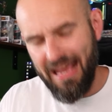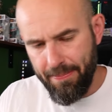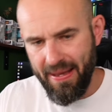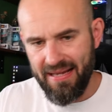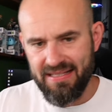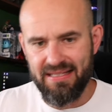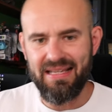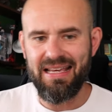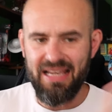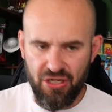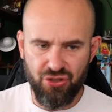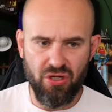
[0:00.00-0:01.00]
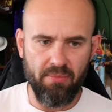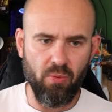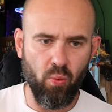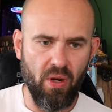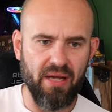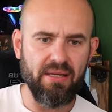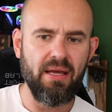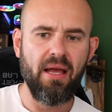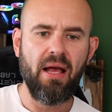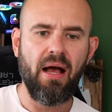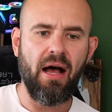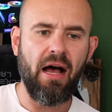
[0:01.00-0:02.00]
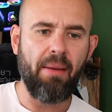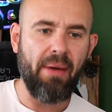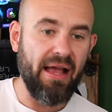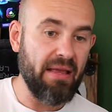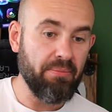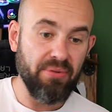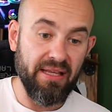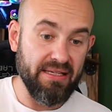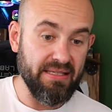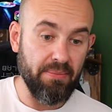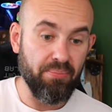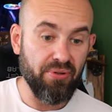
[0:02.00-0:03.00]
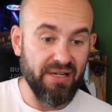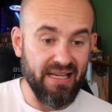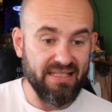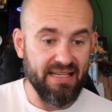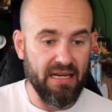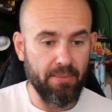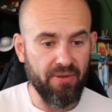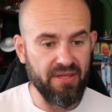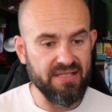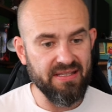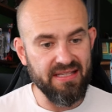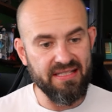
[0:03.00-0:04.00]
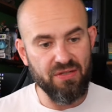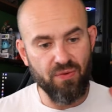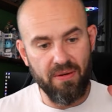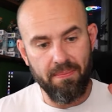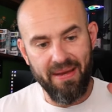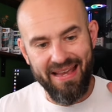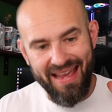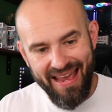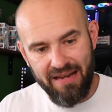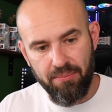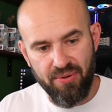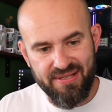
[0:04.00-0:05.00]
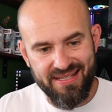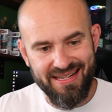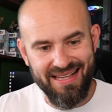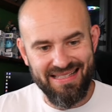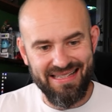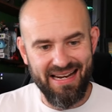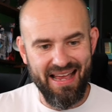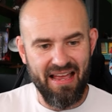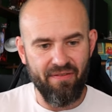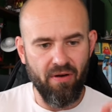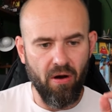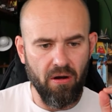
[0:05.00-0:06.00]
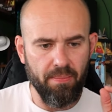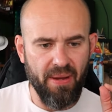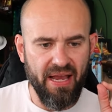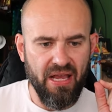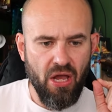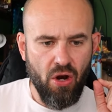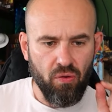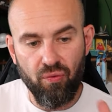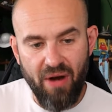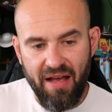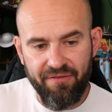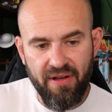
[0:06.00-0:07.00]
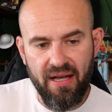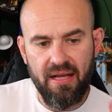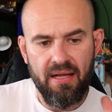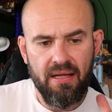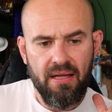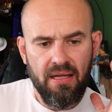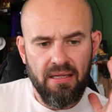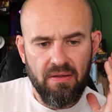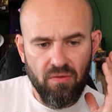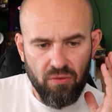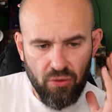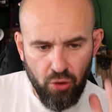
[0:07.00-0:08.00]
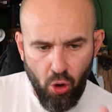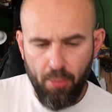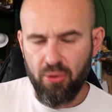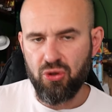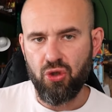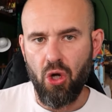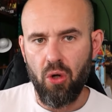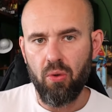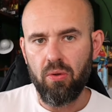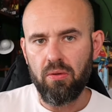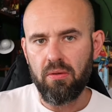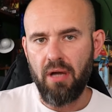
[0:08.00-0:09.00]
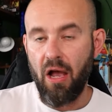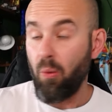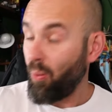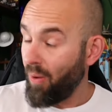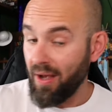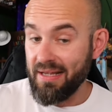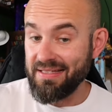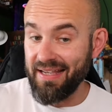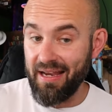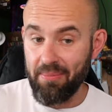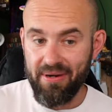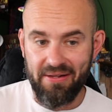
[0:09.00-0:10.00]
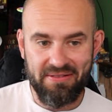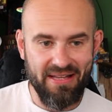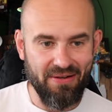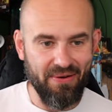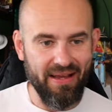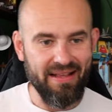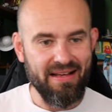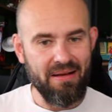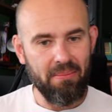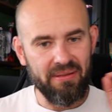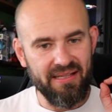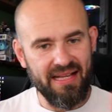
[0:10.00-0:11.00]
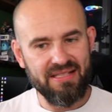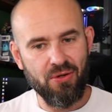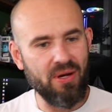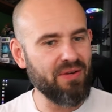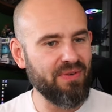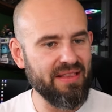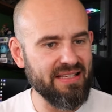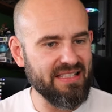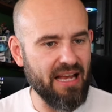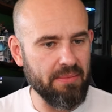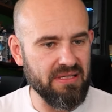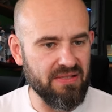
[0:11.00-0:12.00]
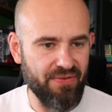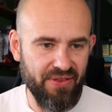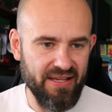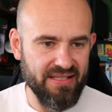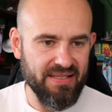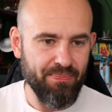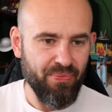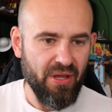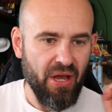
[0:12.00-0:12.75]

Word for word: Apex issue number one. Um, I am, like I said, pretty excited about this. This is written by Ed Brisson and it's going to have art by Rafa Lobosco. I want to say I pronounced that right. But let's go ahead and read the synopsis for this.